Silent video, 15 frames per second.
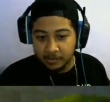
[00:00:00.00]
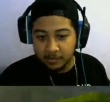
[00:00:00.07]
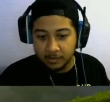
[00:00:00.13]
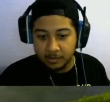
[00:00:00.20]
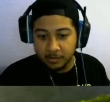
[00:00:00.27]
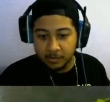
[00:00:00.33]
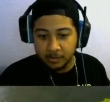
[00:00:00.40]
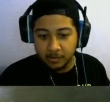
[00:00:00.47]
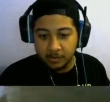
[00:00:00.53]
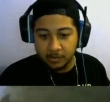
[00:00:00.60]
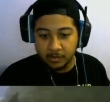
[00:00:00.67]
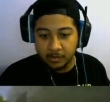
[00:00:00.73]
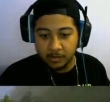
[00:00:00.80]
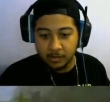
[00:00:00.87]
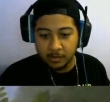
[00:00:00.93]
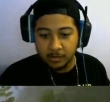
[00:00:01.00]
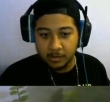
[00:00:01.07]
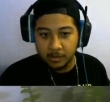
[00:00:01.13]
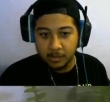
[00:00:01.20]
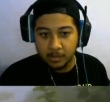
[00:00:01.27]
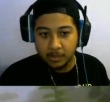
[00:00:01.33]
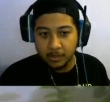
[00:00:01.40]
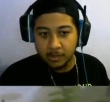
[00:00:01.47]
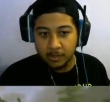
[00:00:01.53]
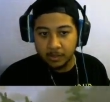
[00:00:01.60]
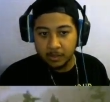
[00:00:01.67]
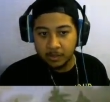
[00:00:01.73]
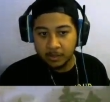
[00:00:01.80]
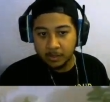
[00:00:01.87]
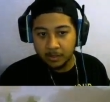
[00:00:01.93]

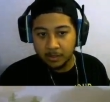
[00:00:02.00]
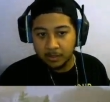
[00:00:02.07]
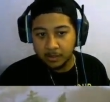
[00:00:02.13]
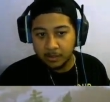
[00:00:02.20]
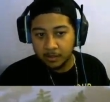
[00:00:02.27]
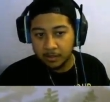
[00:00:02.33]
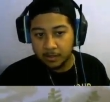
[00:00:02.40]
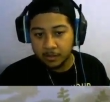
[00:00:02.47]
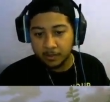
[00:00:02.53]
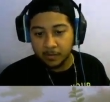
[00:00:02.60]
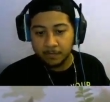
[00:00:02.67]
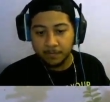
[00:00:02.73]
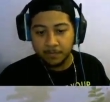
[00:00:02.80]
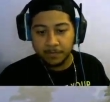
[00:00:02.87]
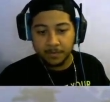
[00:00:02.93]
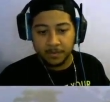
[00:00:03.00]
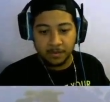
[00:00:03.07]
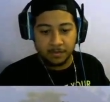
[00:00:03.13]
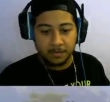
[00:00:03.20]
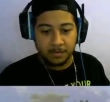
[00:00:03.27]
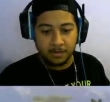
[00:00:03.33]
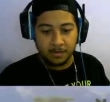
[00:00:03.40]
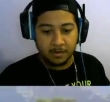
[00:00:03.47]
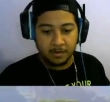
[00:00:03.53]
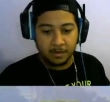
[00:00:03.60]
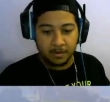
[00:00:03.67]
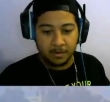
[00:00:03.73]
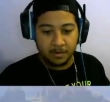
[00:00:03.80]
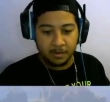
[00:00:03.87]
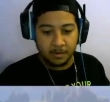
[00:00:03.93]

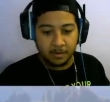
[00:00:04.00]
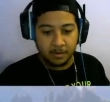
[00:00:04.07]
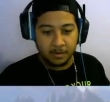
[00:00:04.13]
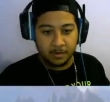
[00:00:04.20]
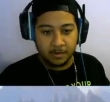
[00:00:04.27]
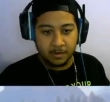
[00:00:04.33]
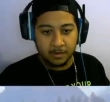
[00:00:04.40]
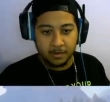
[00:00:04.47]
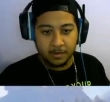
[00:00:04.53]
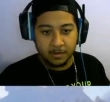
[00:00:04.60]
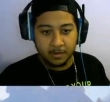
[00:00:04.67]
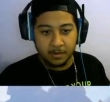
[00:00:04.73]
[no speech]